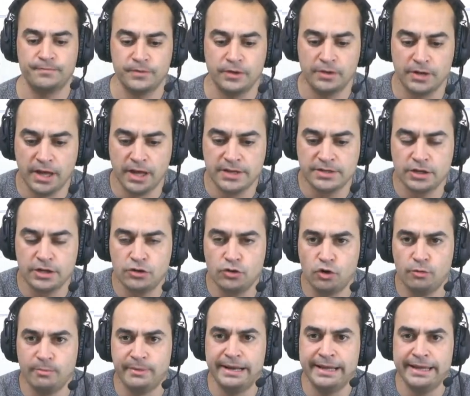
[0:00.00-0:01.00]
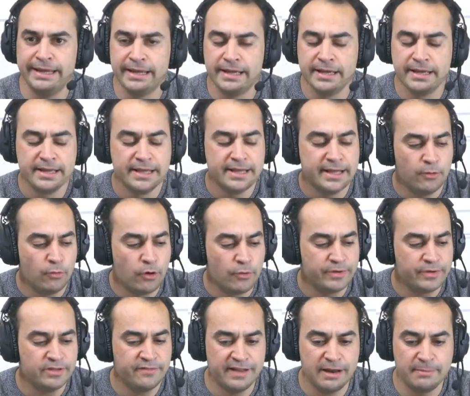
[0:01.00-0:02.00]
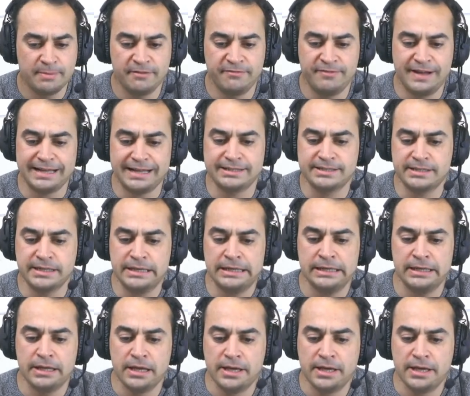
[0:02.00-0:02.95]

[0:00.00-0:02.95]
Okay, so normally when we develop a vaccine,